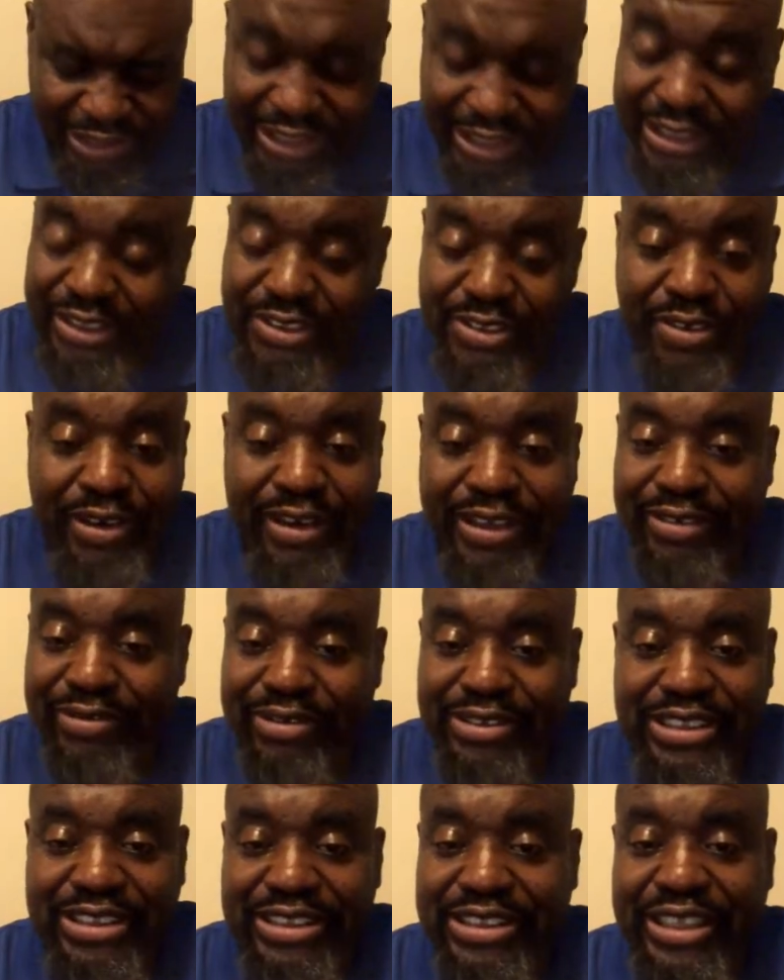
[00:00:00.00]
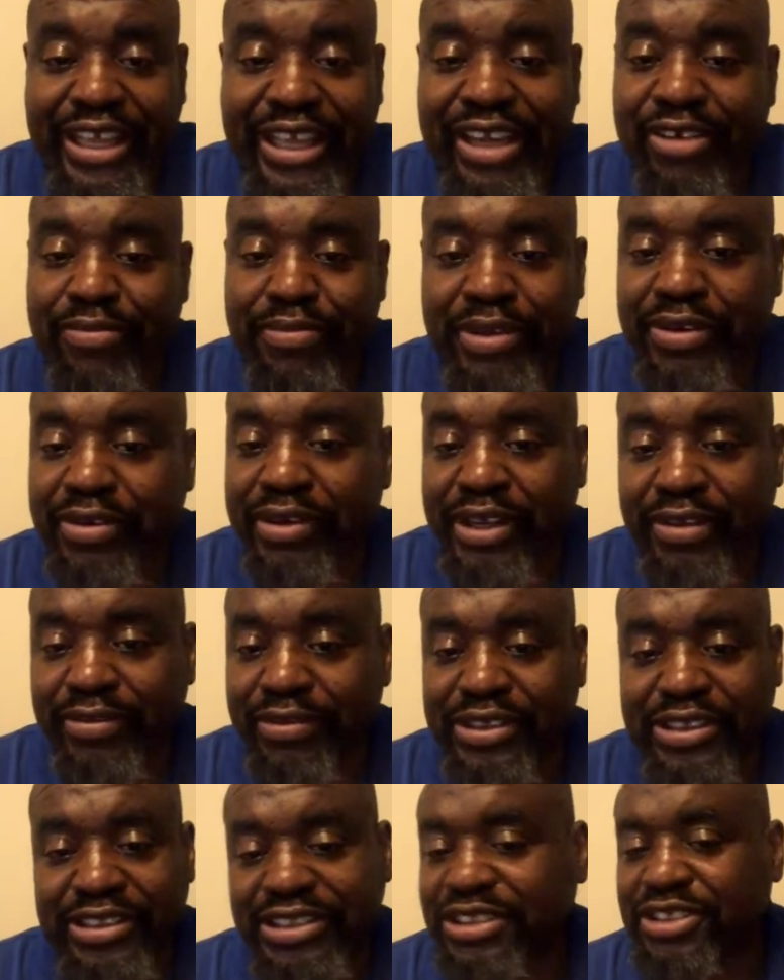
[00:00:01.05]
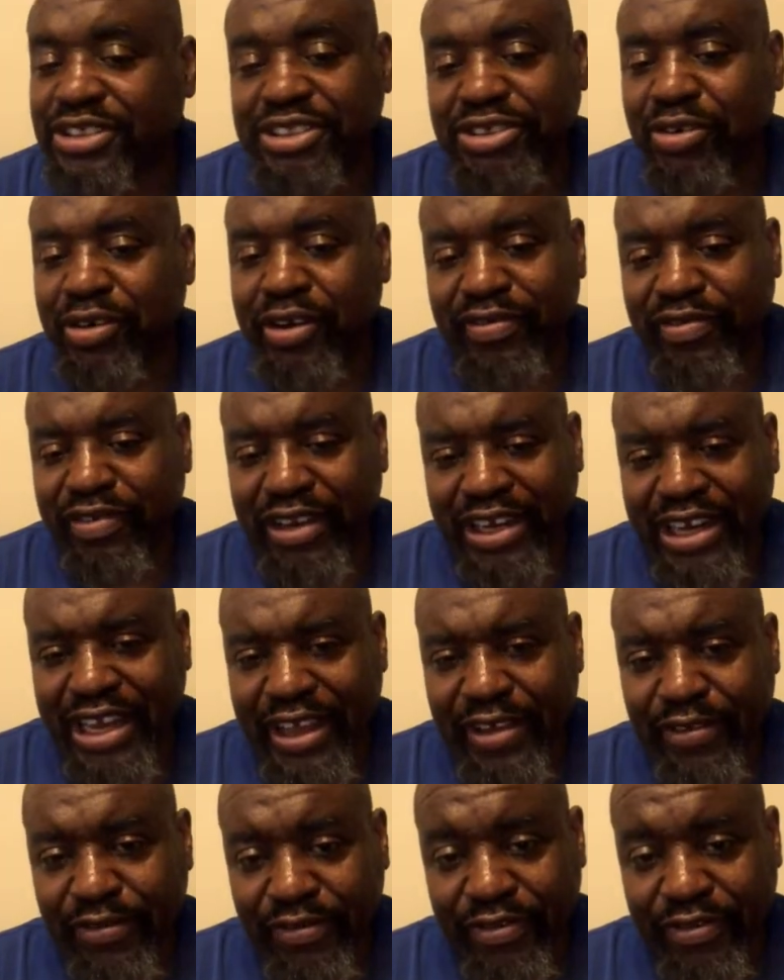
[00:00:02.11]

That joint was a thing of beauty, which is a joy for life.